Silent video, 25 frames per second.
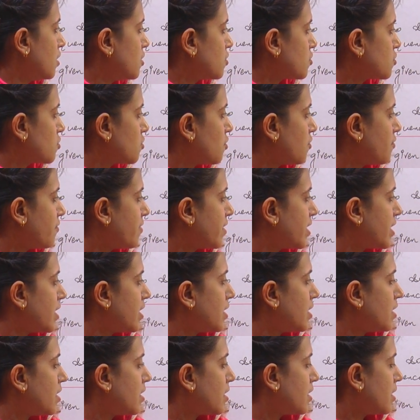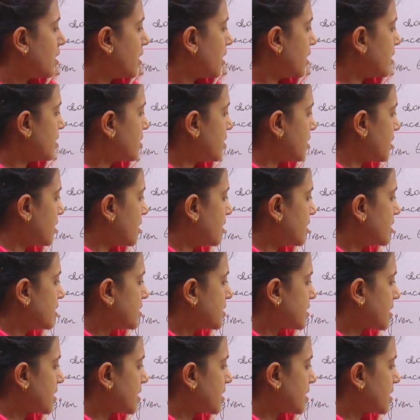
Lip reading: So in third